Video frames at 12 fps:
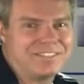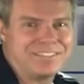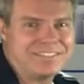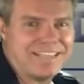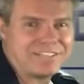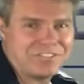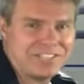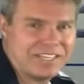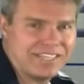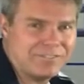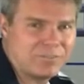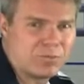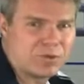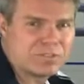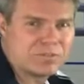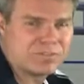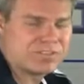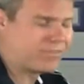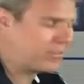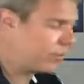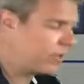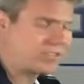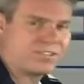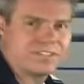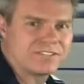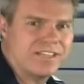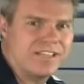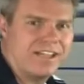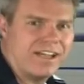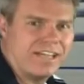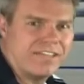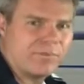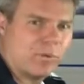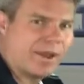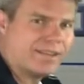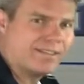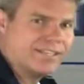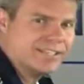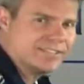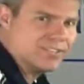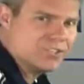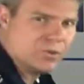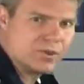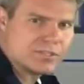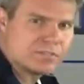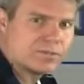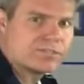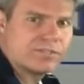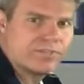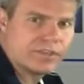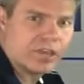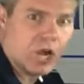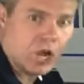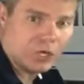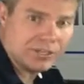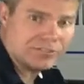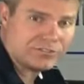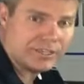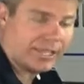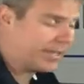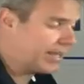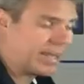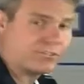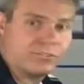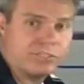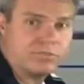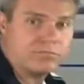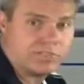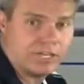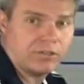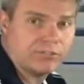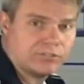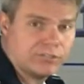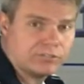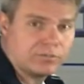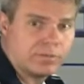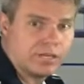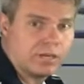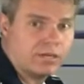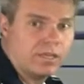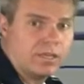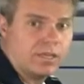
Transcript: actually get even more specific. Watch this. If I want to listen to a specific artist, I can actually tell the system there.